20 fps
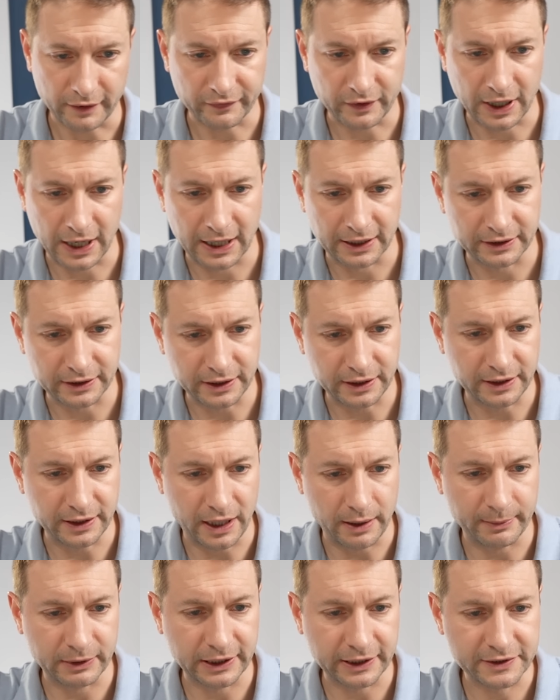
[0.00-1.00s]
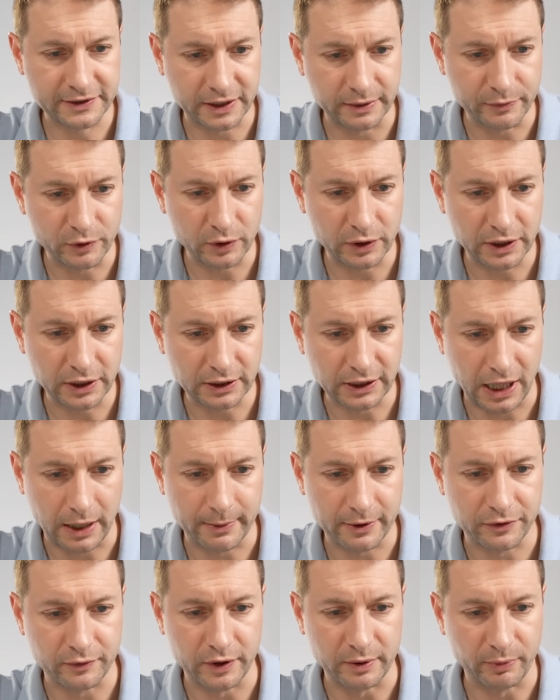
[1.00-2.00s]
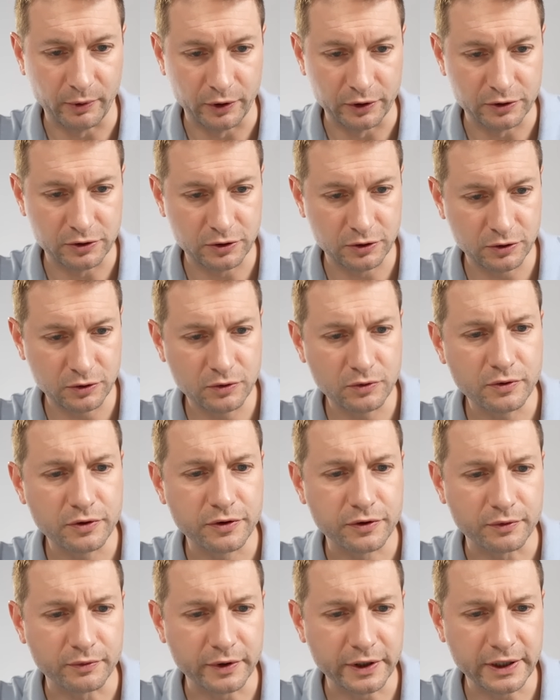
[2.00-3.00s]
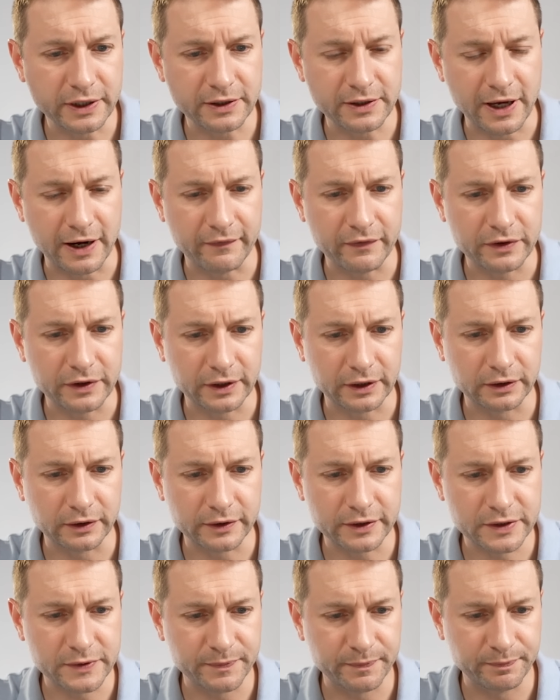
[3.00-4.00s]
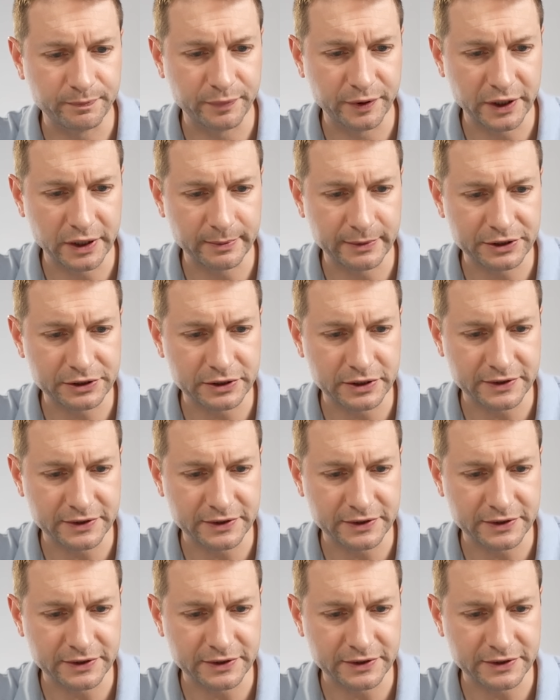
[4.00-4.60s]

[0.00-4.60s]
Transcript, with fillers: got the MLX Community Llama 3.2, 3, everything looks pretty much the